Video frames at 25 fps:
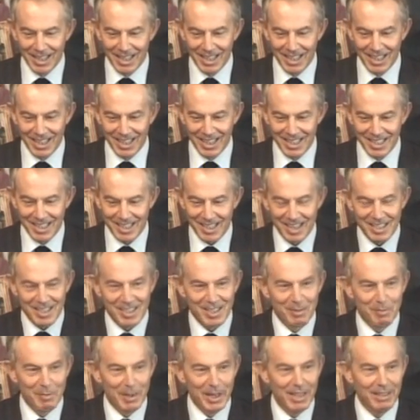he says
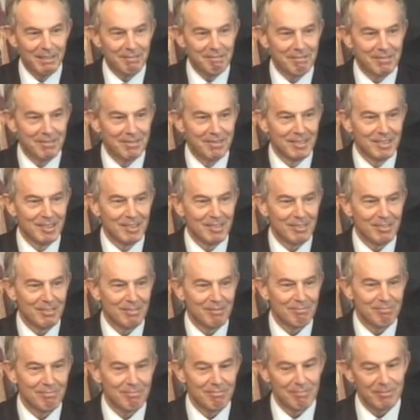to me,
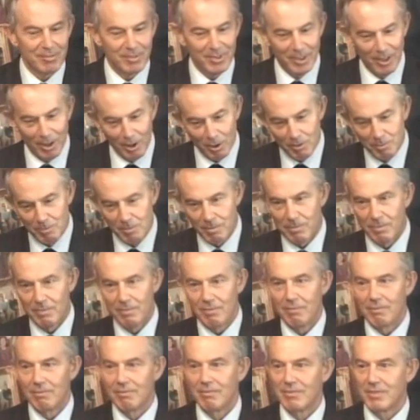you know,
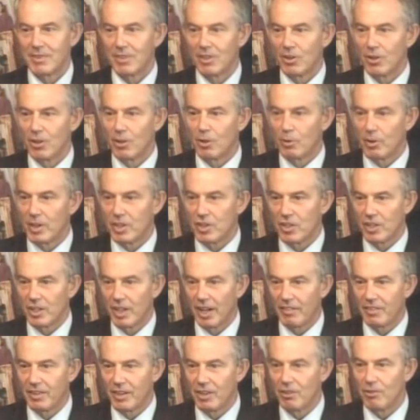as a good Christian, I
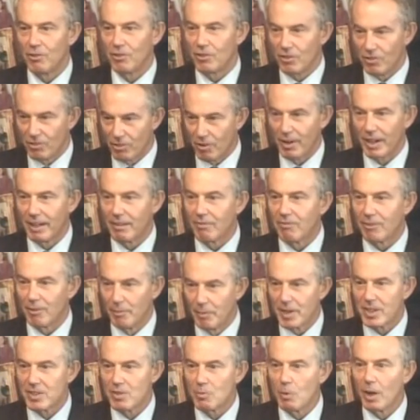think you should drink from
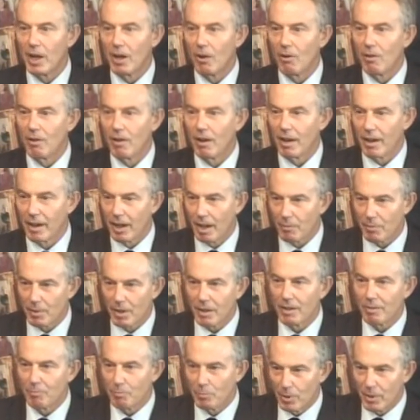this well, and I'm going
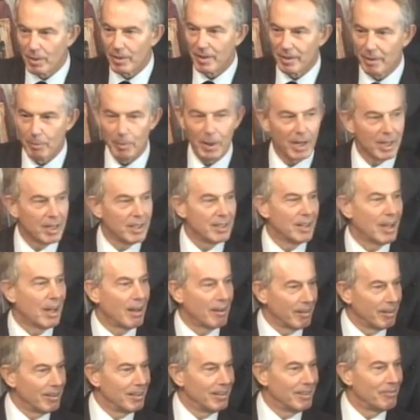to put the bucket
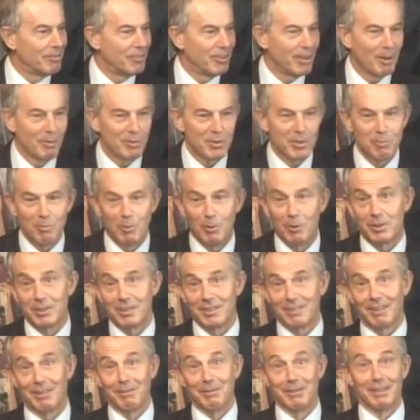down and lift you up some water or
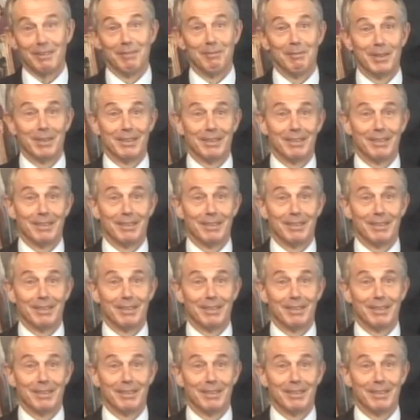something. Oh my